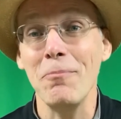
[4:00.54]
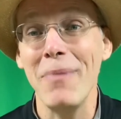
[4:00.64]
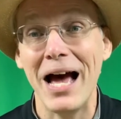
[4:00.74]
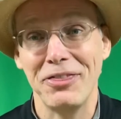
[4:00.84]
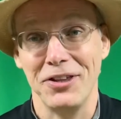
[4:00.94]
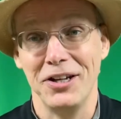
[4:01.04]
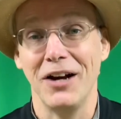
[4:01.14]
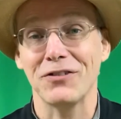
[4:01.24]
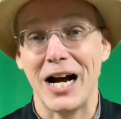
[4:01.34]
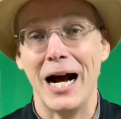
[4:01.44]
method
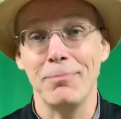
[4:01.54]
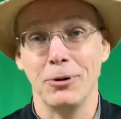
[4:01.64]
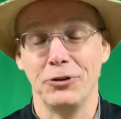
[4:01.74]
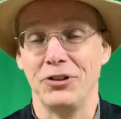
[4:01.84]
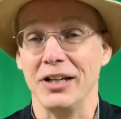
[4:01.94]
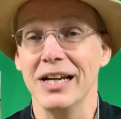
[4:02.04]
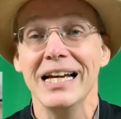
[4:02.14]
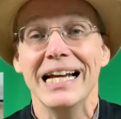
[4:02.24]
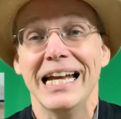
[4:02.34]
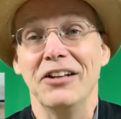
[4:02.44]
of composting
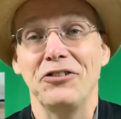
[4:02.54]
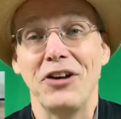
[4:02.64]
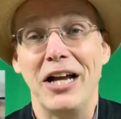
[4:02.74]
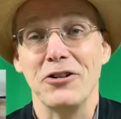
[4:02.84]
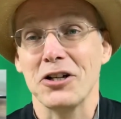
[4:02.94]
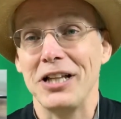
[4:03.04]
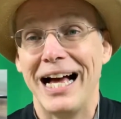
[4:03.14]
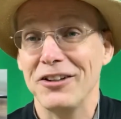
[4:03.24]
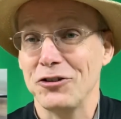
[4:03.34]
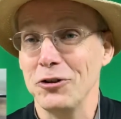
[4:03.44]
inside your
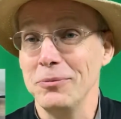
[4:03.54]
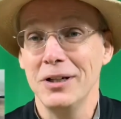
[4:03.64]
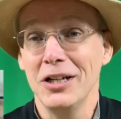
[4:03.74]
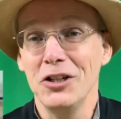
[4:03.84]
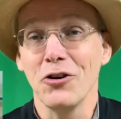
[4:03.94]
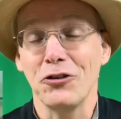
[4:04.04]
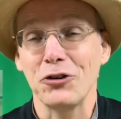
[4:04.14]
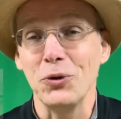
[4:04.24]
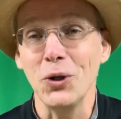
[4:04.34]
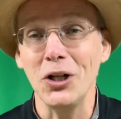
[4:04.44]
classroom, your
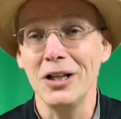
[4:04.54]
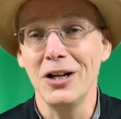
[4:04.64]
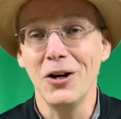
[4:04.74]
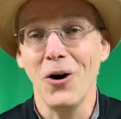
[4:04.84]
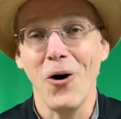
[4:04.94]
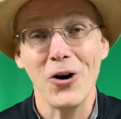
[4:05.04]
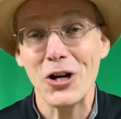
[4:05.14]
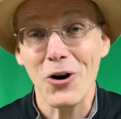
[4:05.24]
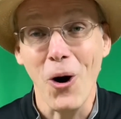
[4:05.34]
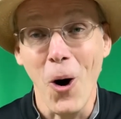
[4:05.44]
school, or
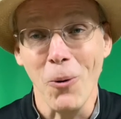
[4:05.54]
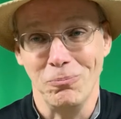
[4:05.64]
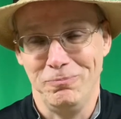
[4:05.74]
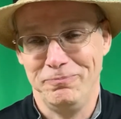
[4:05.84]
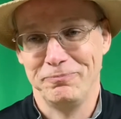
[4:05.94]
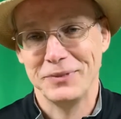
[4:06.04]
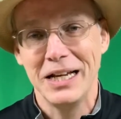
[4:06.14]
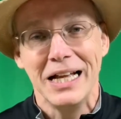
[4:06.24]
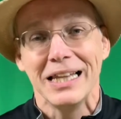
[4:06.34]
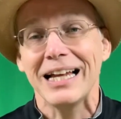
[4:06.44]
your home.
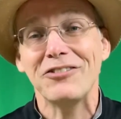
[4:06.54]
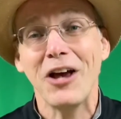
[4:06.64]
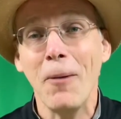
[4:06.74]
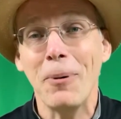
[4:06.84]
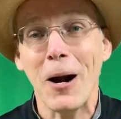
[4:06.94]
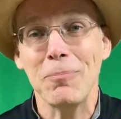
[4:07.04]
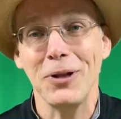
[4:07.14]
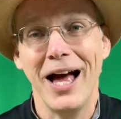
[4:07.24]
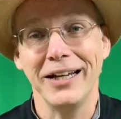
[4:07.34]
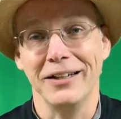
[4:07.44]
Let's help our
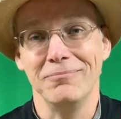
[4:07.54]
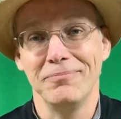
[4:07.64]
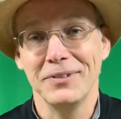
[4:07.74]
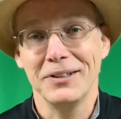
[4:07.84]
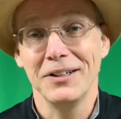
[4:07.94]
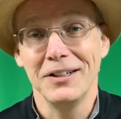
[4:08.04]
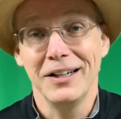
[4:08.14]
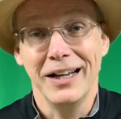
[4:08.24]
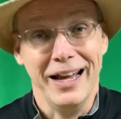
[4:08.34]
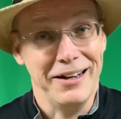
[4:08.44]
planet
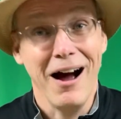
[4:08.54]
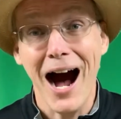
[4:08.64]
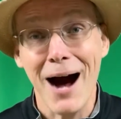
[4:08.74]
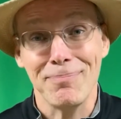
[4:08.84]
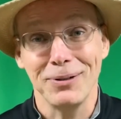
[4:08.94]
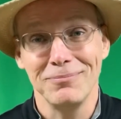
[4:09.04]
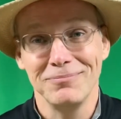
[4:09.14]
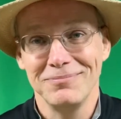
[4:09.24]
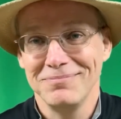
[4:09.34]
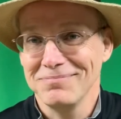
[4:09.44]
and HOP
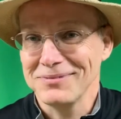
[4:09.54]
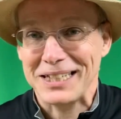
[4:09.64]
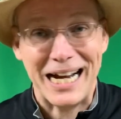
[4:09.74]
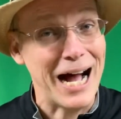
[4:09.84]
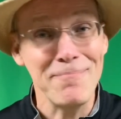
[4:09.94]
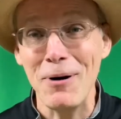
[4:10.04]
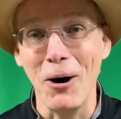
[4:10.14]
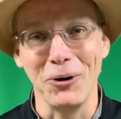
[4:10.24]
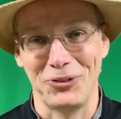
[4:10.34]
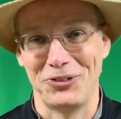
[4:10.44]

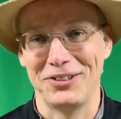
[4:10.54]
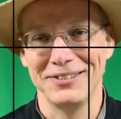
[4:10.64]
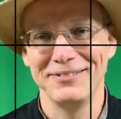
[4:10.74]
compost.